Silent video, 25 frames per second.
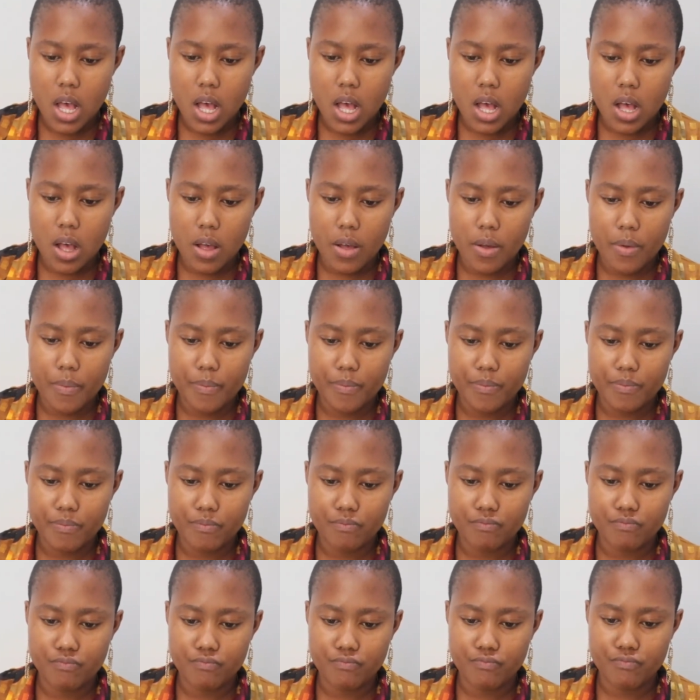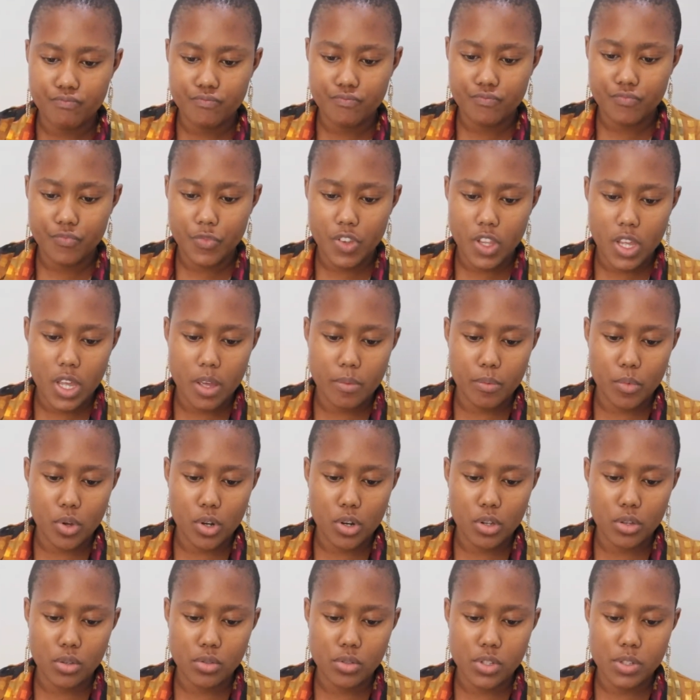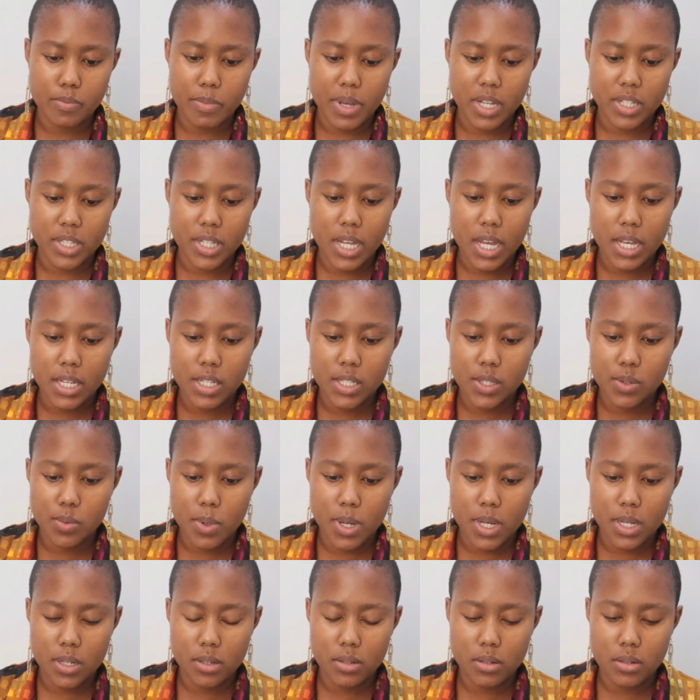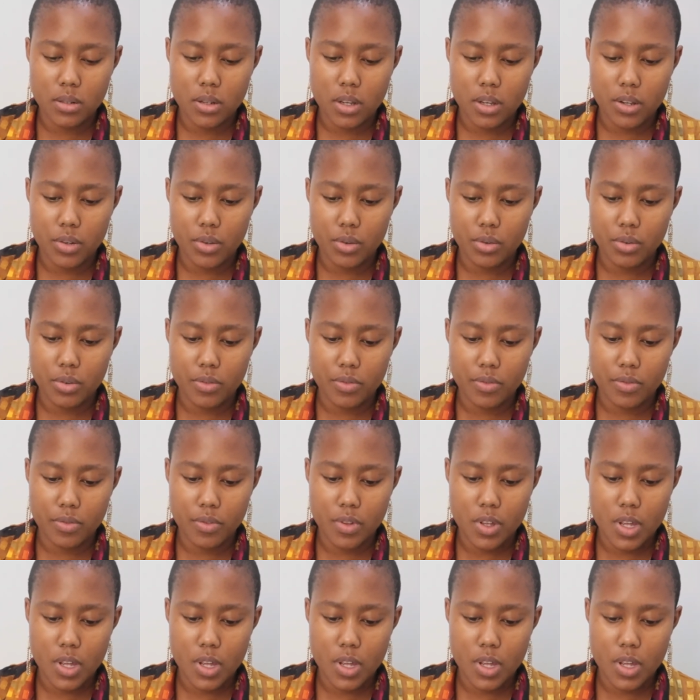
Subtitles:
Yeah, I'm gonna use my tax one, I don't know.